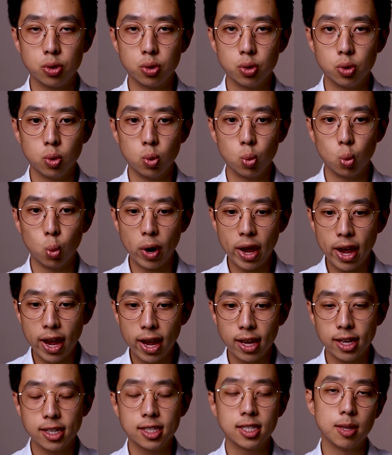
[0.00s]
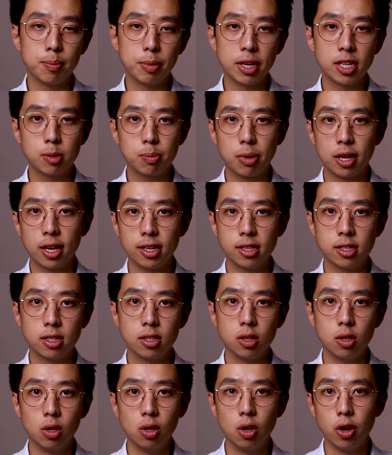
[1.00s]
to where is the best place
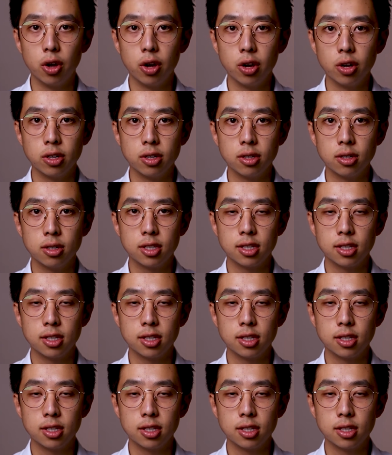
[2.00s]
to learn